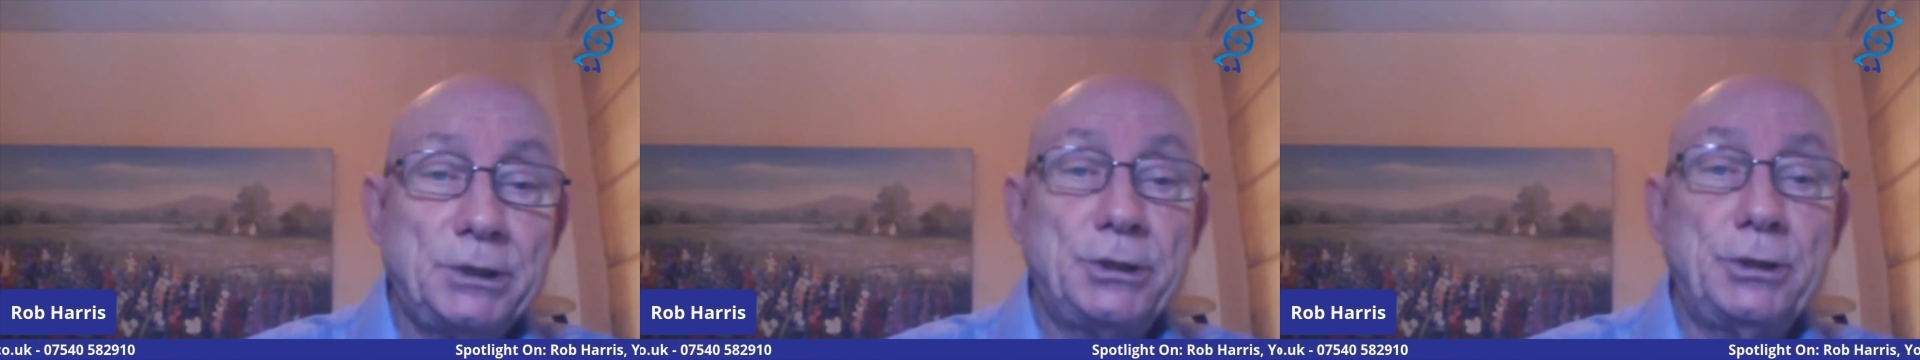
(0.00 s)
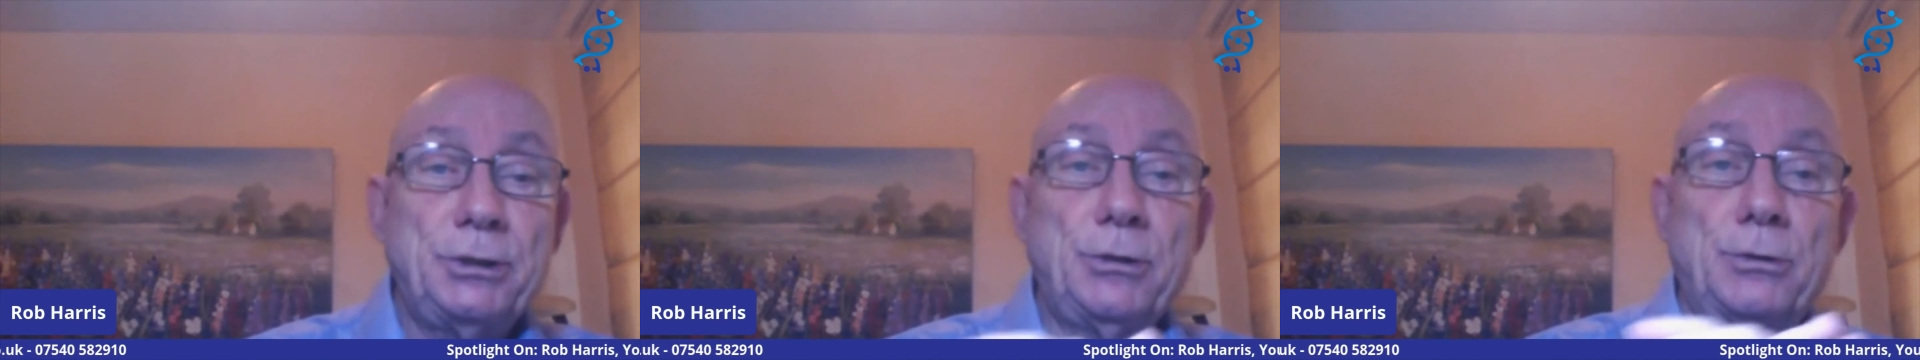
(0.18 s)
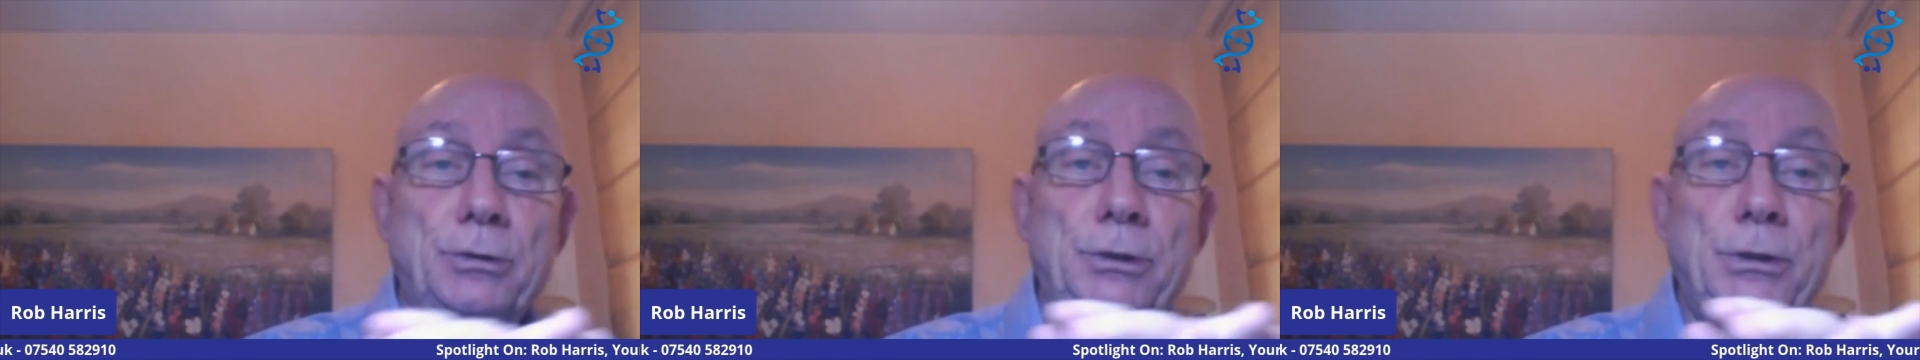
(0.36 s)

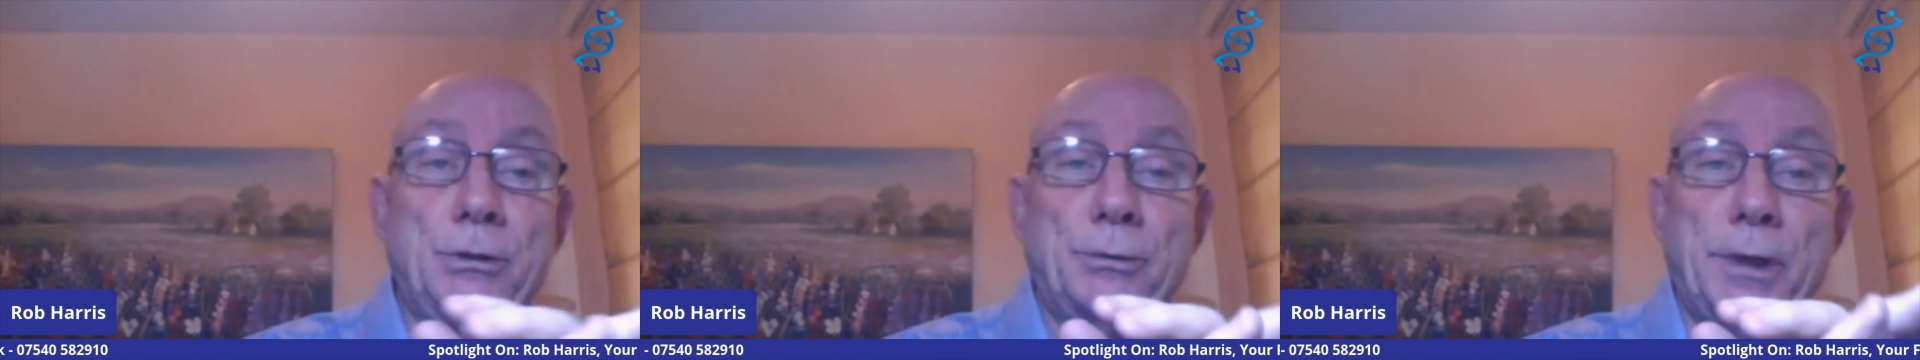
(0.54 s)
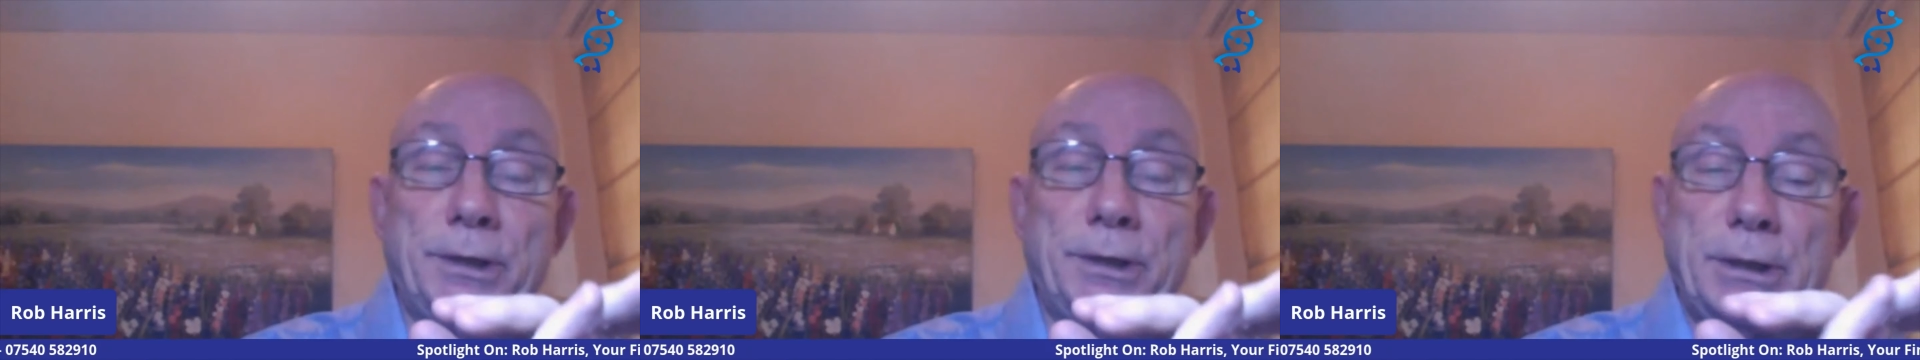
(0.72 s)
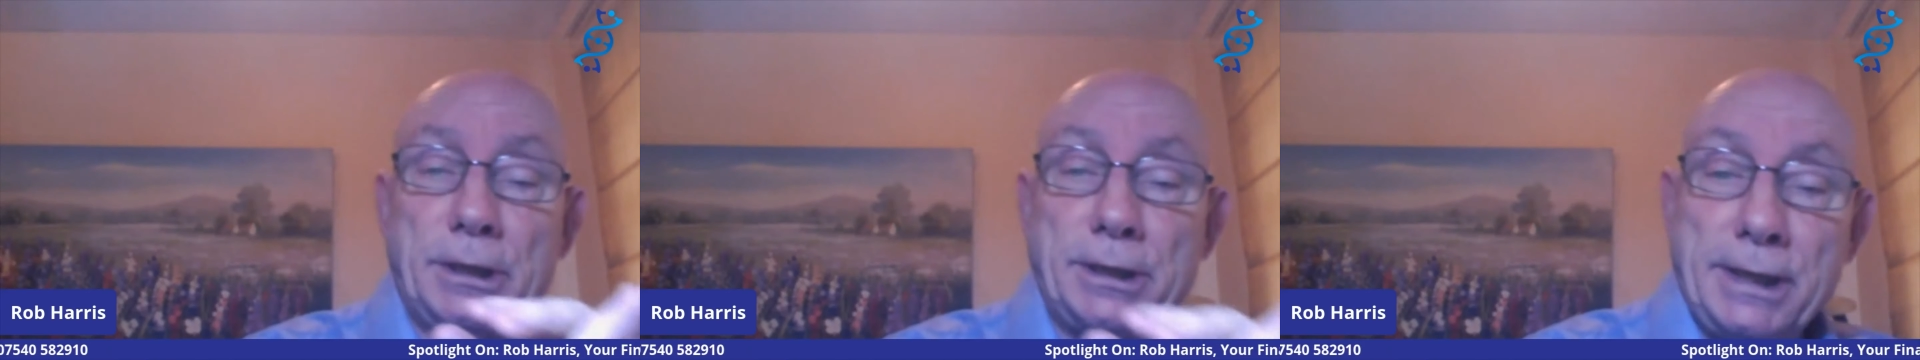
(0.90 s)
So
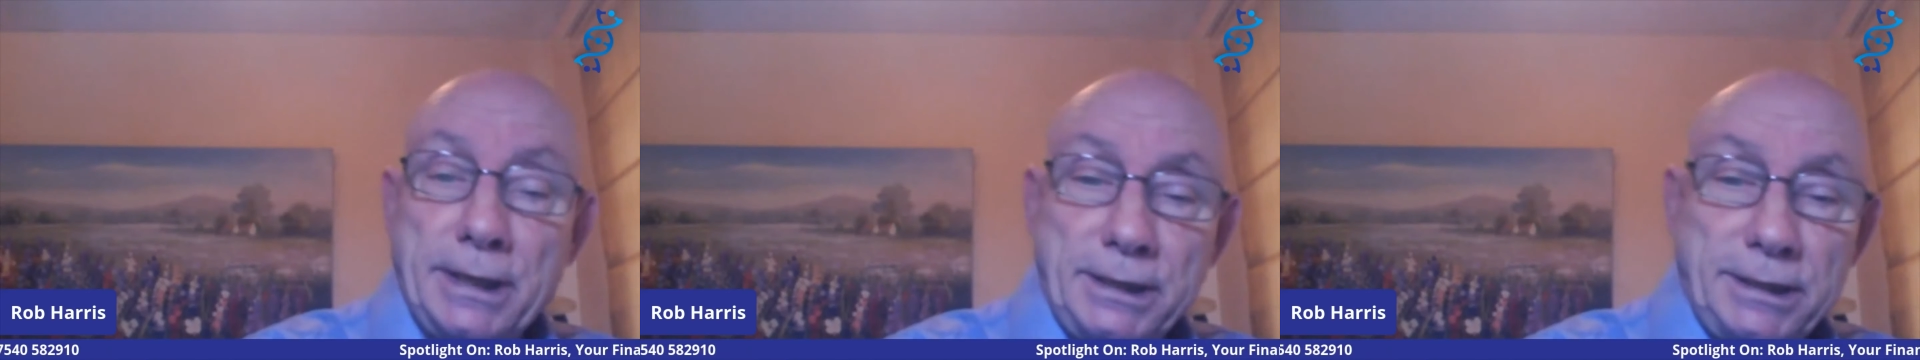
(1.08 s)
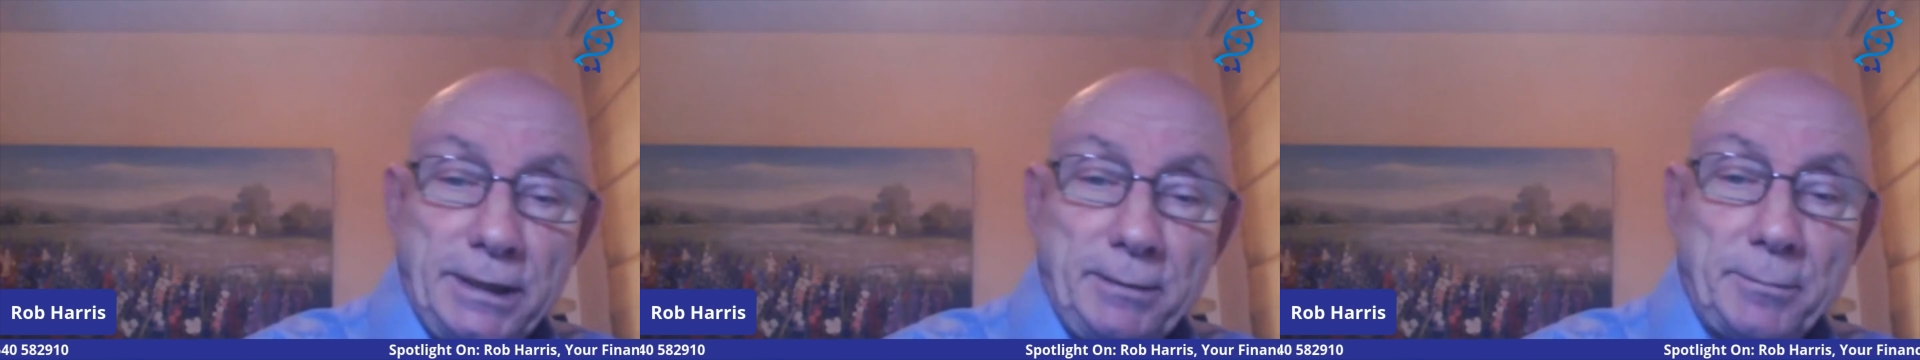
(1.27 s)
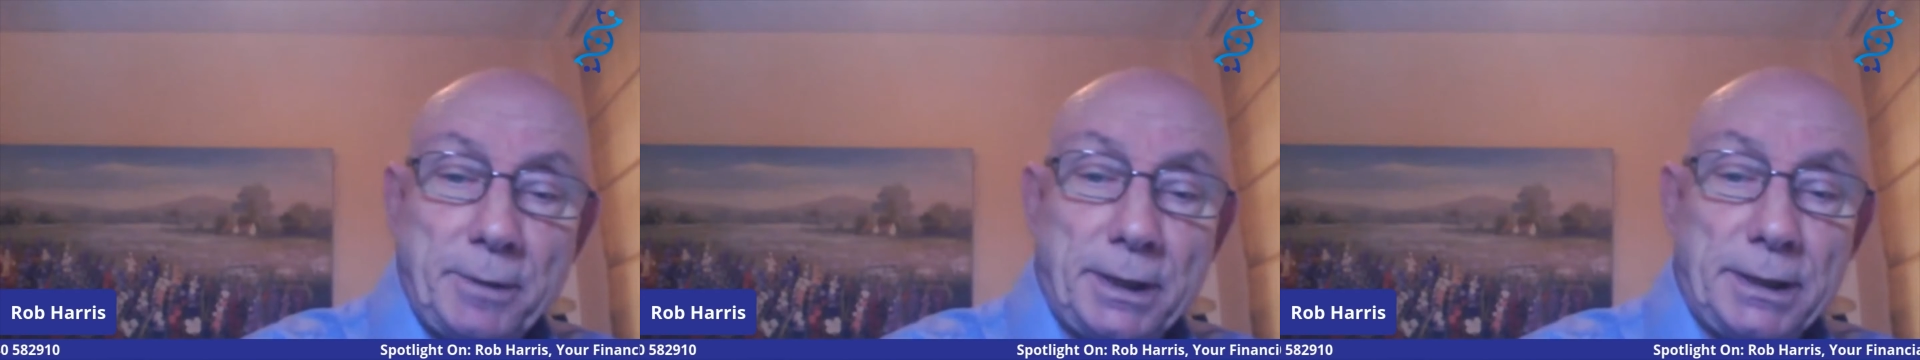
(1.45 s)
you're either
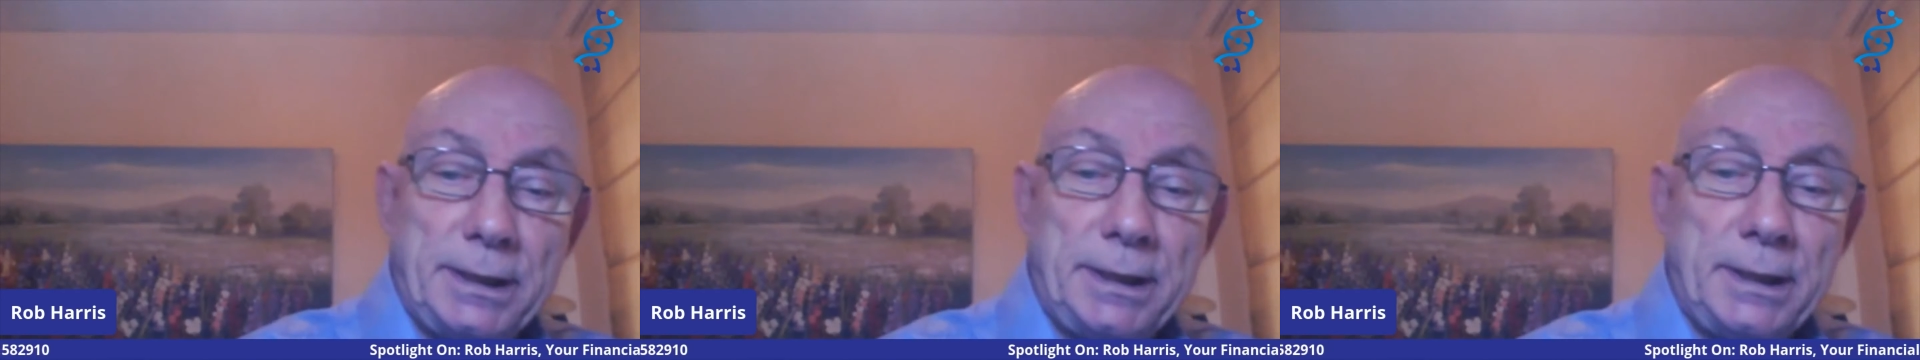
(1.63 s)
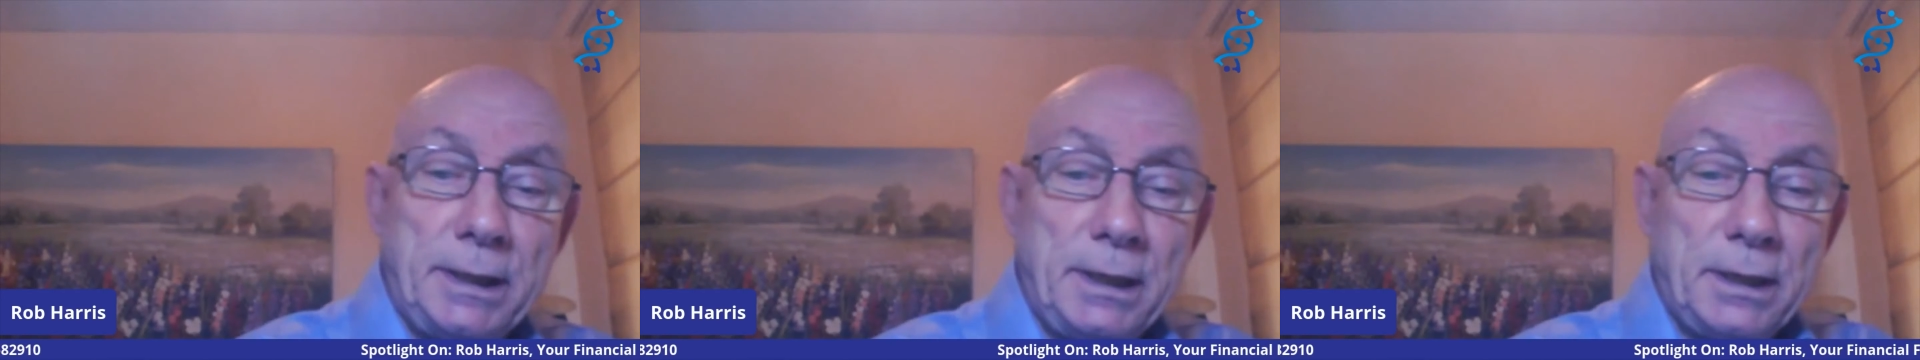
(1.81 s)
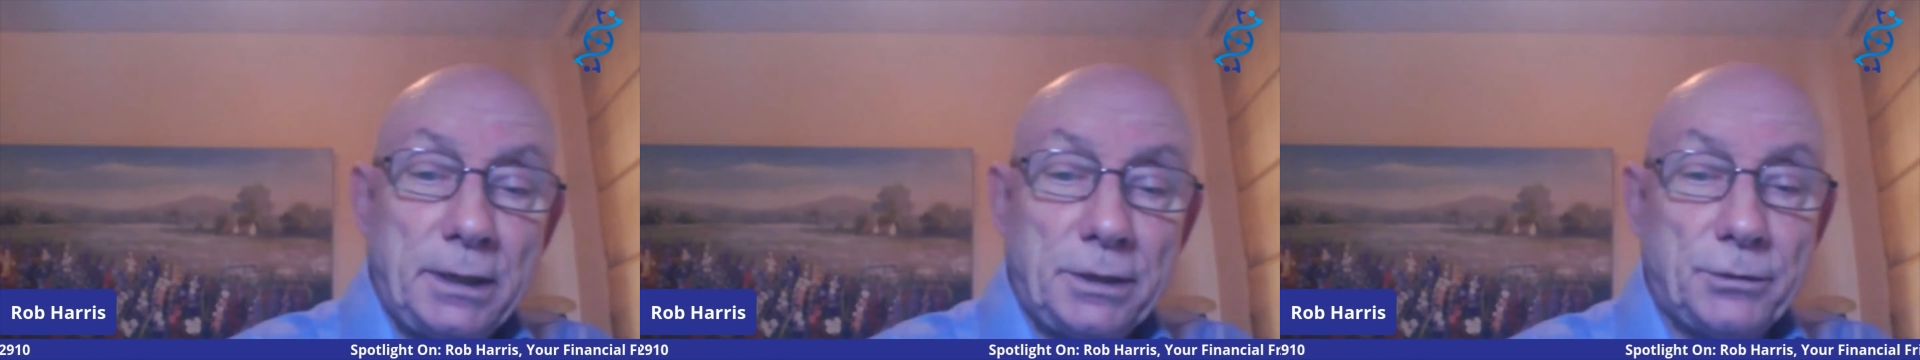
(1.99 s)
lending money